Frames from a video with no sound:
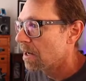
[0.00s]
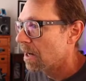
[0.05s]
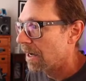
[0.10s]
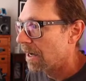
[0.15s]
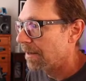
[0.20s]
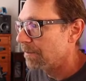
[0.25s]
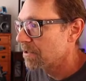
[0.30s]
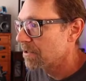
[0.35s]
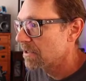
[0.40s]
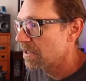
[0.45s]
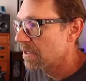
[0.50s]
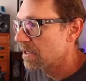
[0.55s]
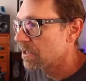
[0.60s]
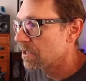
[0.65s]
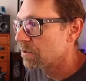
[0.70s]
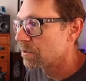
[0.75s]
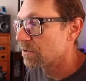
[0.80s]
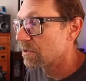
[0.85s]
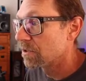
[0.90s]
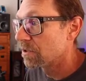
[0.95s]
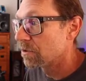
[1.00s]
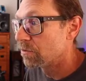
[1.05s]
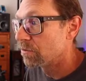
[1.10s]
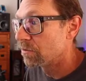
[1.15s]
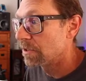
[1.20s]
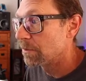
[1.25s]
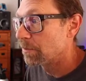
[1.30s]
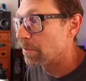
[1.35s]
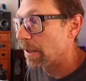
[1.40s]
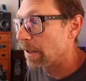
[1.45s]
I'm just going to use the
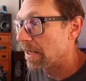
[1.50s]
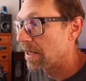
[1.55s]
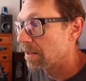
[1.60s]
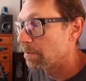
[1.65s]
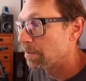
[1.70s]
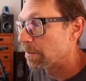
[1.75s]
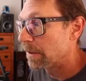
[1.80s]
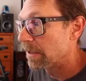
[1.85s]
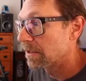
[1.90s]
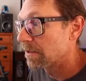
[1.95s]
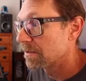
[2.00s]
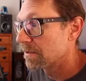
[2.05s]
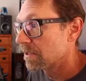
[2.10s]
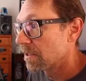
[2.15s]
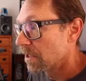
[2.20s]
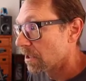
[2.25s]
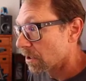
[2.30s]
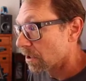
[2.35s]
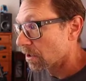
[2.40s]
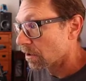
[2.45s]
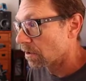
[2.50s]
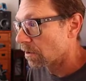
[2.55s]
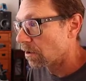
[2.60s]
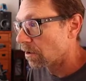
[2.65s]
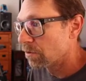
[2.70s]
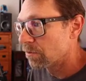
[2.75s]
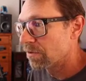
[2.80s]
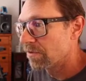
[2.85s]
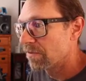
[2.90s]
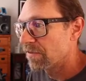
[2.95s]
GridPane built
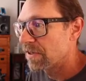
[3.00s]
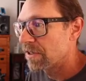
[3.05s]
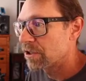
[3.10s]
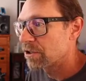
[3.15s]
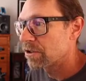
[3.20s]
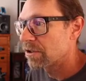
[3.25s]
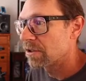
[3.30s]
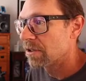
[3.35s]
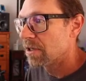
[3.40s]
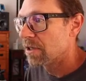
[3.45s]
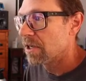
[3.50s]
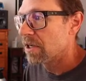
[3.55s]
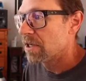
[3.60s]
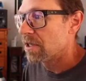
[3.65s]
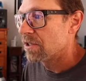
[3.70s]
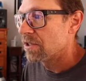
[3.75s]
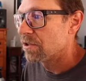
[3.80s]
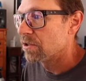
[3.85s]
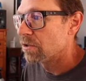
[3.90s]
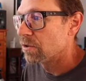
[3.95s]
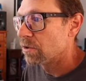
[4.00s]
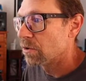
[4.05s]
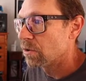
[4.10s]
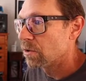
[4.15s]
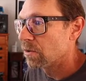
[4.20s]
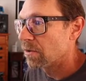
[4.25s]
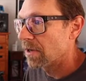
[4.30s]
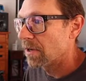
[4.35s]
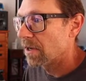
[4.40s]
clone feature to